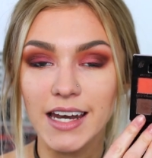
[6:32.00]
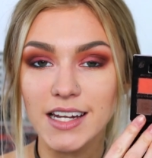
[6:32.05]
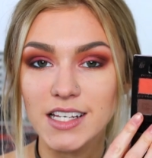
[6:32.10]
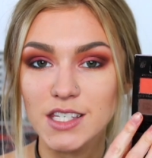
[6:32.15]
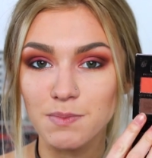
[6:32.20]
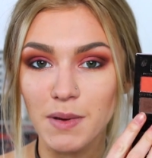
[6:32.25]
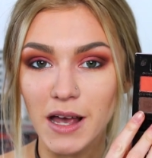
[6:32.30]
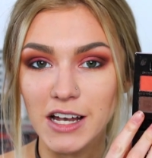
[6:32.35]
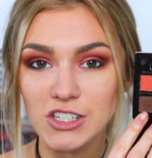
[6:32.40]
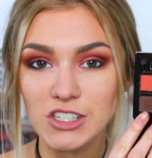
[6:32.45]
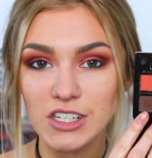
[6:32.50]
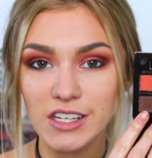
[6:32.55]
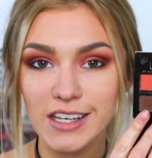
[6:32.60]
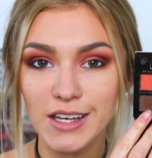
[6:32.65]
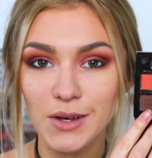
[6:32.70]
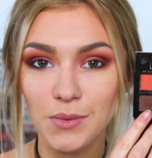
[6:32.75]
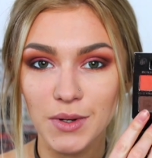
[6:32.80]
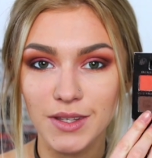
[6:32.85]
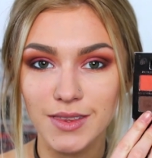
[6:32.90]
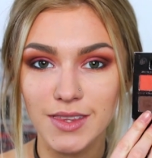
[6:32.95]
and
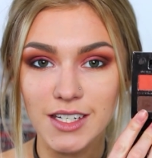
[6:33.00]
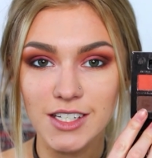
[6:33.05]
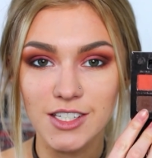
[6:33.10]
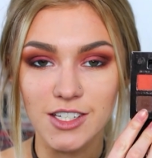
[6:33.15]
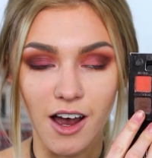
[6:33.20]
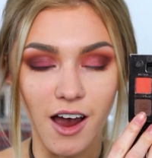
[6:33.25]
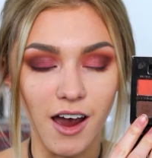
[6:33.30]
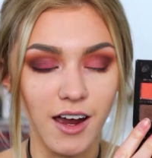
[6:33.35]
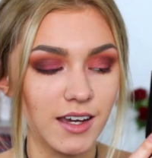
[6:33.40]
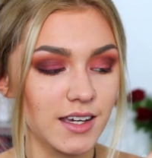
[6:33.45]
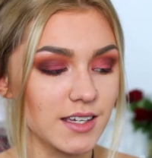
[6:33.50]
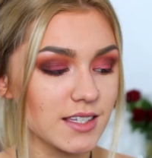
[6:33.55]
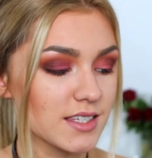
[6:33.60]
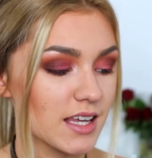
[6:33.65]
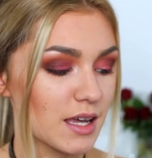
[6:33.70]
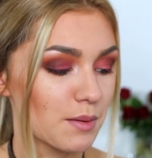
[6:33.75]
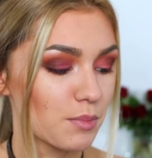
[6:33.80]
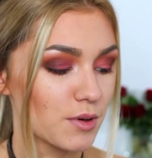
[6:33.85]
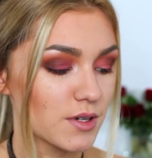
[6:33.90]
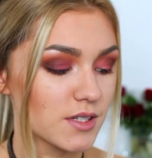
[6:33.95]
especially with the dark
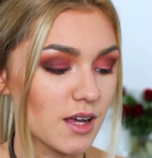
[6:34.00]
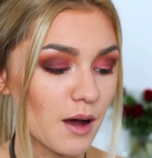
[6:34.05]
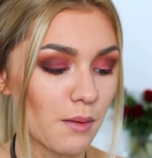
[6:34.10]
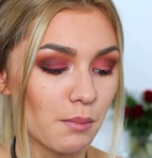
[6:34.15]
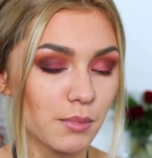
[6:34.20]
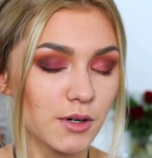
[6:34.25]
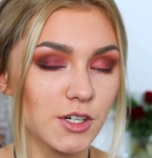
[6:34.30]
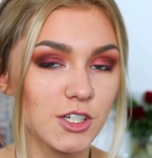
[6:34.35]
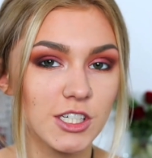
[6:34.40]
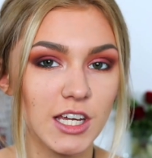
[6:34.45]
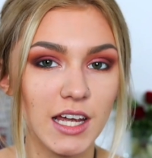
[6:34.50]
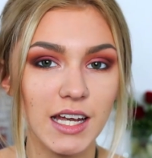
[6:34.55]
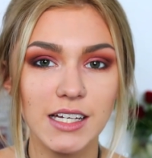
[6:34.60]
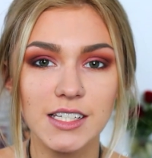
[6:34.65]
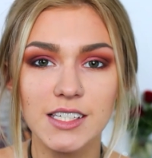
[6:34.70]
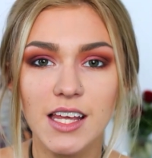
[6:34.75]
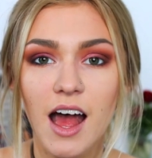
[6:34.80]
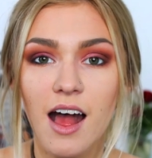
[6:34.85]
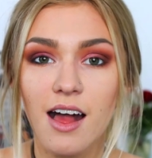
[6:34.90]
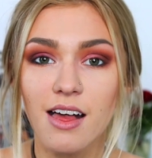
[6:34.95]
Cyprus Umber
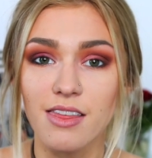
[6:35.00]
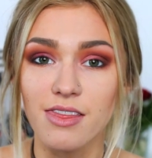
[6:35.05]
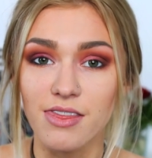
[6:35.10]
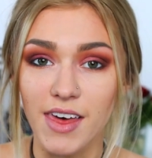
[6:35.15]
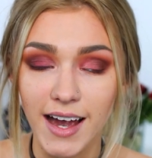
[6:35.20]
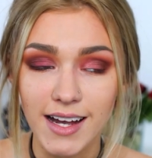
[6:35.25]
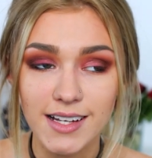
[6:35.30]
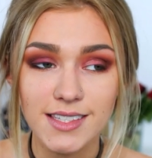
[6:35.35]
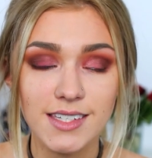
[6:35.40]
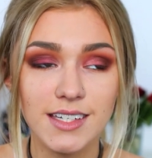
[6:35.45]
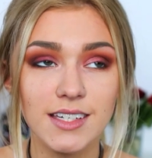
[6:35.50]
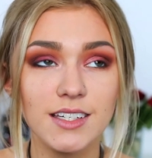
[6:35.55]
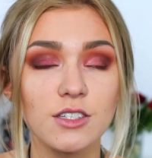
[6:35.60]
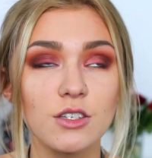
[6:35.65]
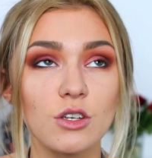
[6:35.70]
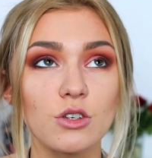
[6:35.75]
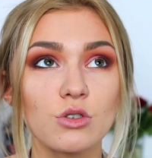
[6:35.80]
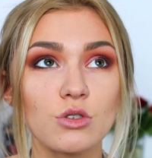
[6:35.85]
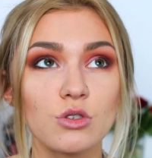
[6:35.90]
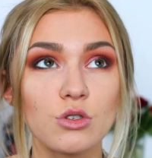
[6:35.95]
shade, that
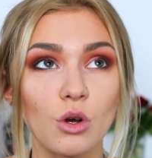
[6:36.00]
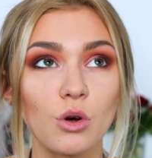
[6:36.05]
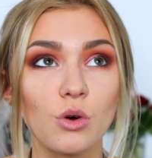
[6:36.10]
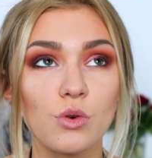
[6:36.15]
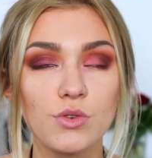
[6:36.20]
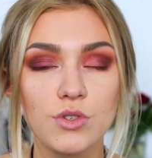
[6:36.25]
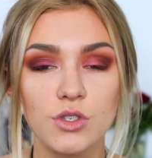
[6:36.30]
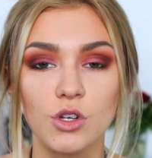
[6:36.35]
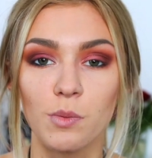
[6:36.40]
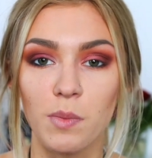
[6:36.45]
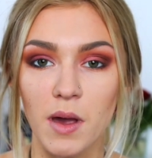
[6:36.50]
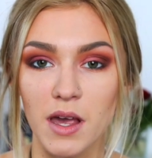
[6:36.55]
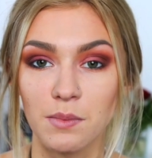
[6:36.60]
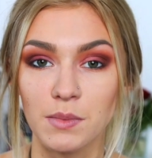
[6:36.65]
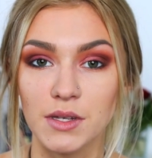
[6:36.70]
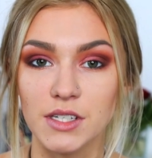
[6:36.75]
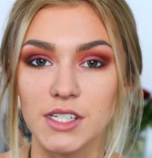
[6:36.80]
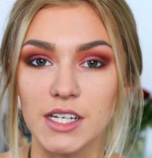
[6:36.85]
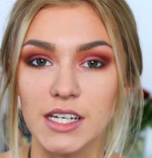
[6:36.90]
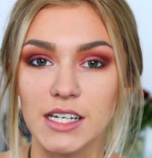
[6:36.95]
is so so
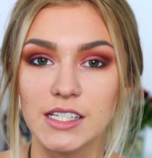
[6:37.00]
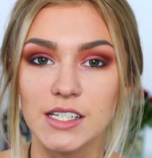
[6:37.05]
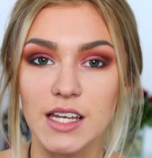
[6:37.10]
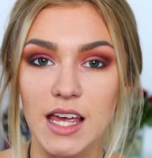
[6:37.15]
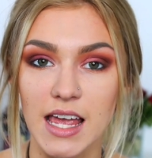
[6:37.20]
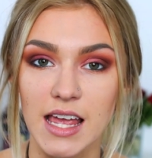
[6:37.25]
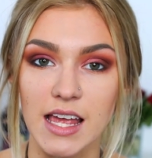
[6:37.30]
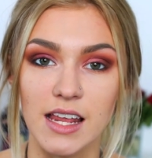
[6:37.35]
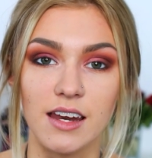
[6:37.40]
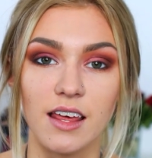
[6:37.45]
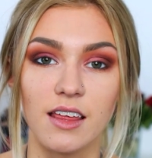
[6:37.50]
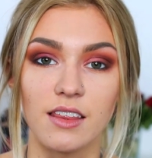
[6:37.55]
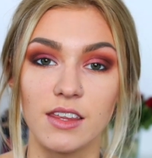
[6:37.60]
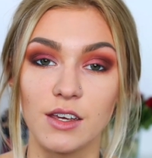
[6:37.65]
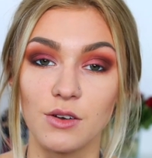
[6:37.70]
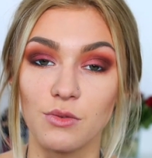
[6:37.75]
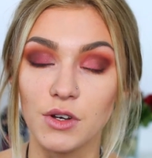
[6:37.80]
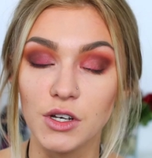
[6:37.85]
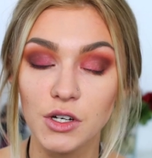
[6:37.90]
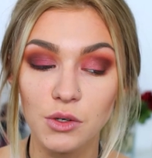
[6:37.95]
pigmented in
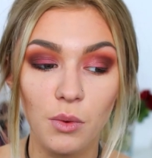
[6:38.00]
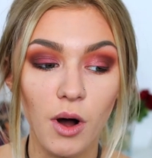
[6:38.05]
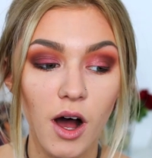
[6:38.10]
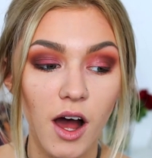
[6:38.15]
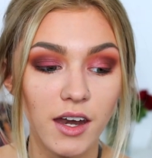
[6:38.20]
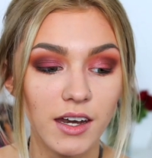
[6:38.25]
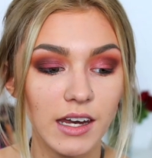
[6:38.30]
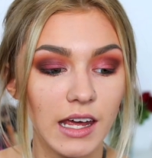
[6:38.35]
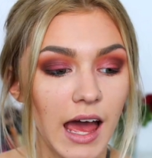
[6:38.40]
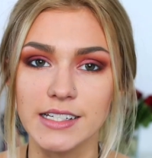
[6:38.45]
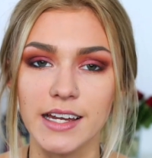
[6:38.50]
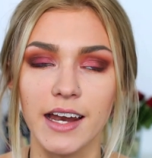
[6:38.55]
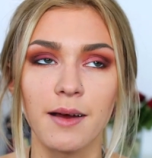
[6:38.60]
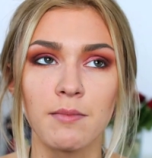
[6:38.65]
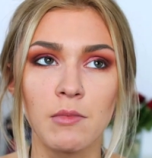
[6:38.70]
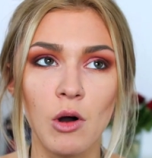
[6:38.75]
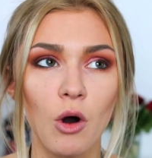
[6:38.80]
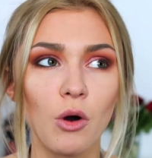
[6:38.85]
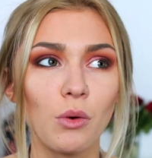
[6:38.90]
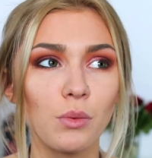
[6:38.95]
the real one and
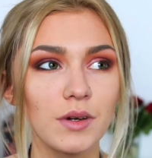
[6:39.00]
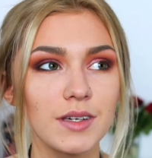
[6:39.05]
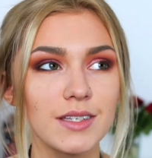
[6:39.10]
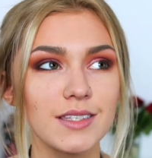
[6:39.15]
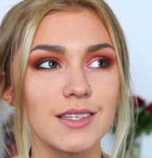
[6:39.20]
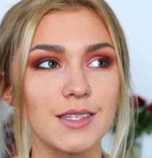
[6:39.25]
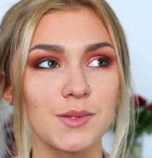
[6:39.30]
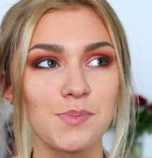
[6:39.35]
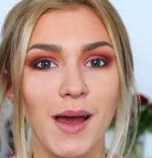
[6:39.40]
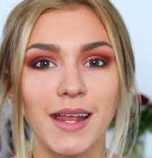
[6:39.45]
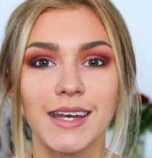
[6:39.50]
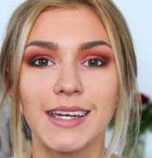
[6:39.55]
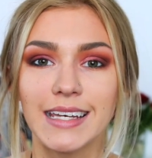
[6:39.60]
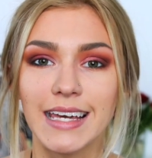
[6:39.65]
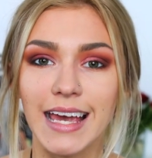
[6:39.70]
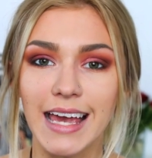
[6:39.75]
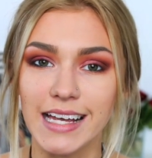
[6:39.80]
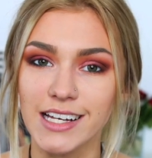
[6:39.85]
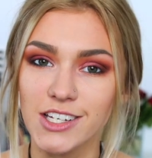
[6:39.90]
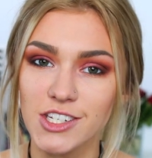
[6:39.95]
I'm always
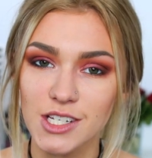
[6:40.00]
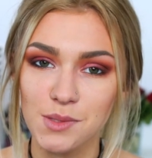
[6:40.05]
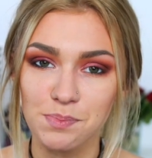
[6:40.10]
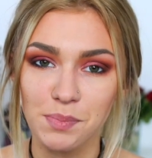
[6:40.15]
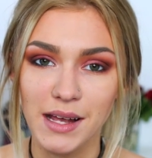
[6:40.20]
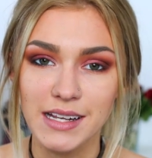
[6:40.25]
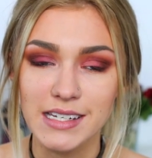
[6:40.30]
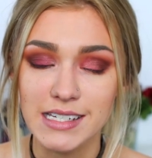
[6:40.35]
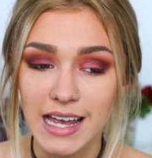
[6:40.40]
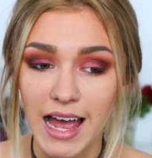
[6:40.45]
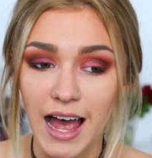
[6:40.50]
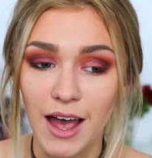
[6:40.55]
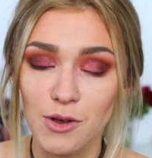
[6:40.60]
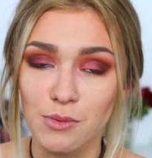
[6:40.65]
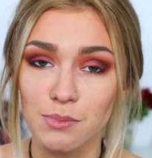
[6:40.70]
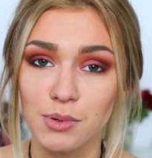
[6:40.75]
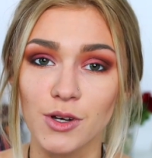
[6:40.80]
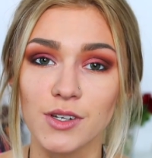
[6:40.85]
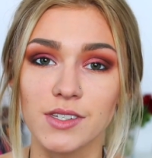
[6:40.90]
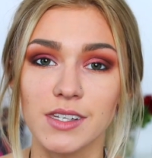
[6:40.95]
spending ages blending it
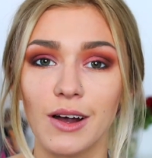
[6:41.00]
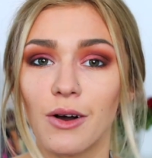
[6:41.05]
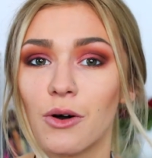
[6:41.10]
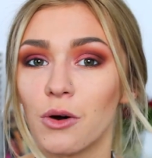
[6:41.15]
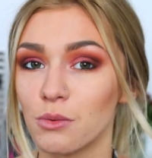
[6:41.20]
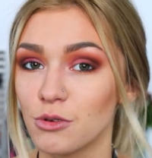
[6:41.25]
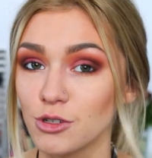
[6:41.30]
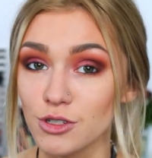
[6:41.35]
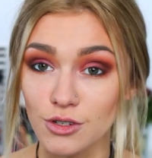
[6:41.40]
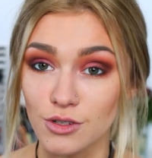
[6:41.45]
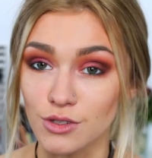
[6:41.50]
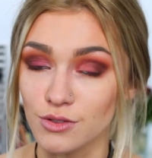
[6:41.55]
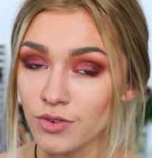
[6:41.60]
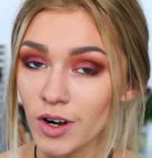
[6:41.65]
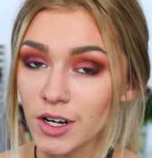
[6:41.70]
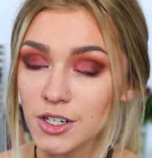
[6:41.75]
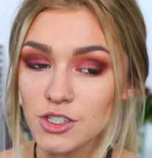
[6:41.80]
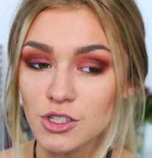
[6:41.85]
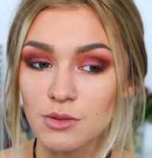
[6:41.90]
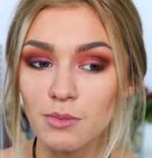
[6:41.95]
out because I always use
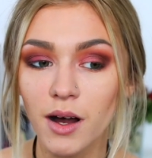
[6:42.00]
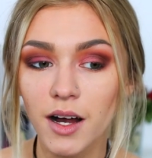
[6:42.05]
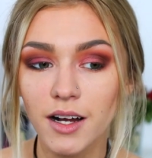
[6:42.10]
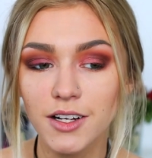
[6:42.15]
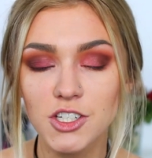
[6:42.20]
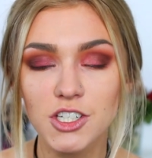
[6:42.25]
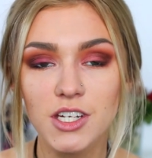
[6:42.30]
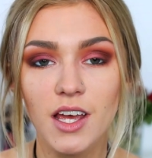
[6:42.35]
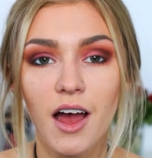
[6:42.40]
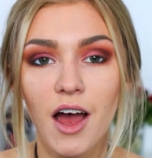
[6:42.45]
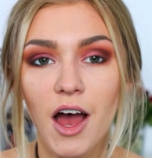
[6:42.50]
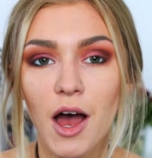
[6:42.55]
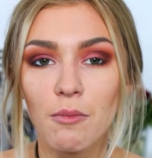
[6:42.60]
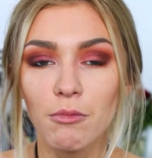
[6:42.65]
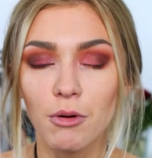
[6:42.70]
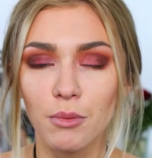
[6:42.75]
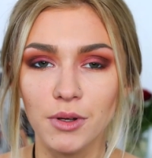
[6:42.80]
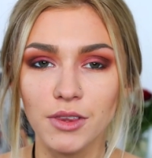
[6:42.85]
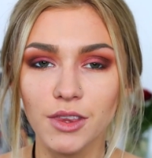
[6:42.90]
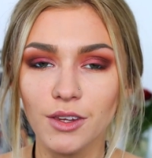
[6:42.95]
far too much
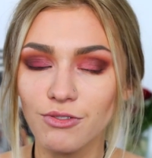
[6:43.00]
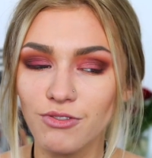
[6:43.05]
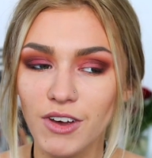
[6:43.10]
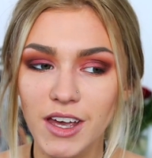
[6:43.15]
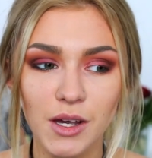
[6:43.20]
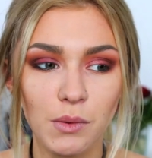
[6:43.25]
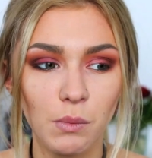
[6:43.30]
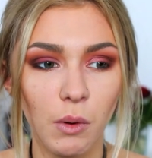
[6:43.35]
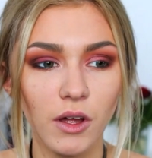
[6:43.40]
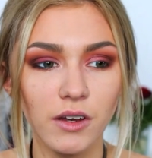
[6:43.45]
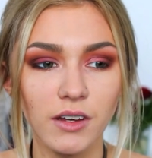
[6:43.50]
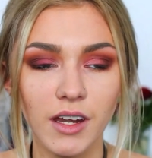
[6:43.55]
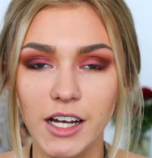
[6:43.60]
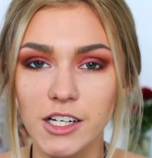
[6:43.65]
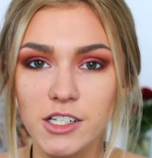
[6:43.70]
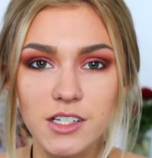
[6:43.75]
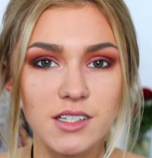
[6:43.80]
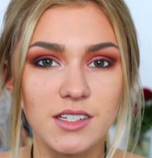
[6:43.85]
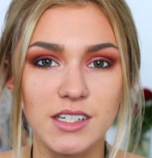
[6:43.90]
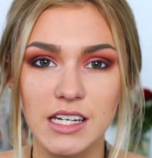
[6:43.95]
but with the fake one
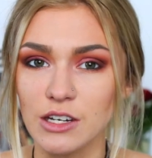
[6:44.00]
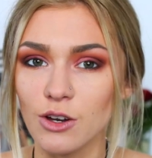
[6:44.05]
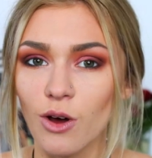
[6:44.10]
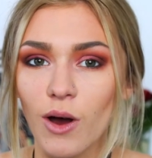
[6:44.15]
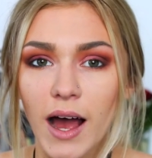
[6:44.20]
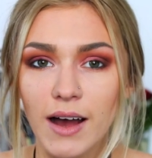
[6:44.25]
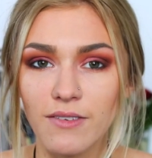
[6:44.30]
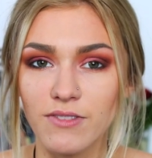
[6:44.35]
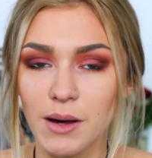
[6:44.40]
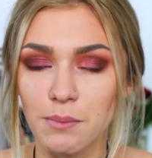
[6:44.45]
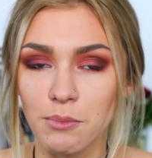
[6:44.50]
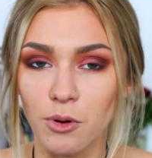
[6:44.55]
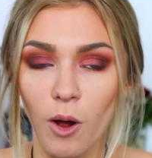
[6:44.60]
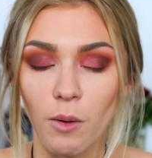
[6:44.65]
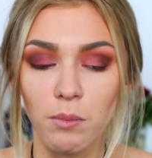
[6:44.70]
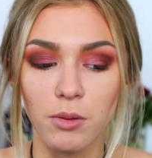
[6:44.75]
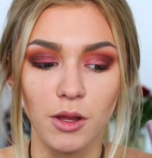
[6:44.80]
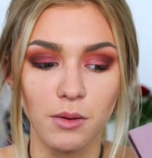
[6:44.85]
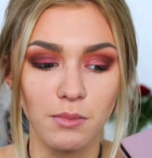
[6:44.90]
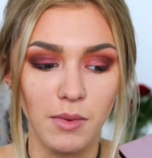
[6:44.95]
I just did not have that
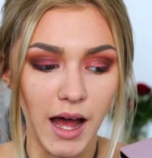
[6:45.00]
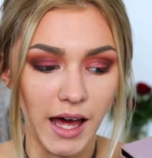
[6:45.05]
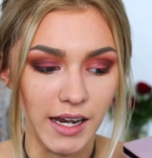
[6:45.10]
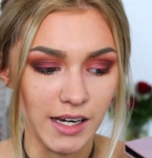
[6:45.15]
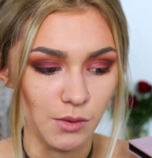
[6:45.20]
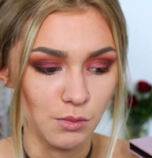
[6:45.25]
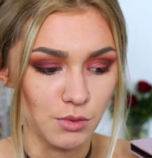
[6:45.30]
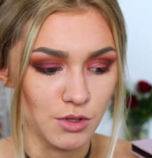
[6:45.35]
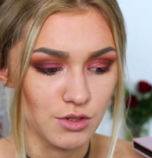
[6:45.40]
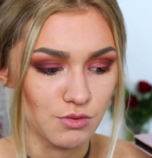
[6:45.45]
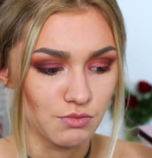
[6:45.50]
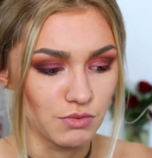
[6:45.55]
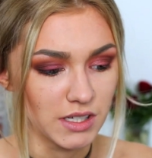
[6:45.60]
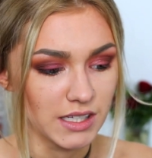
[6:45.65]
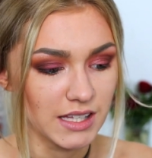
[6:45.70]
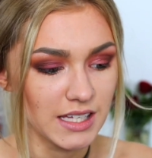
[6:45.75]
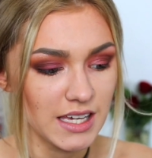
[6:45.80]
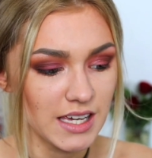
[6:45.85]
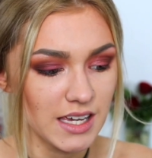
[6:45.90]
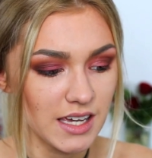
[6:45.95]
problem and it was
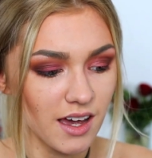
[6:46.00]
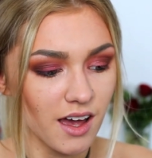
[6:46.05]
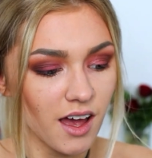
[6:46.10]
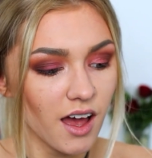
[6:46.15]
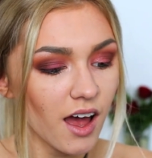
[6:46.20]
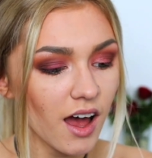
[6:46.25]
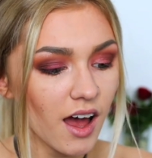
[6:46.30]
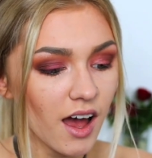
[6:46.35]
really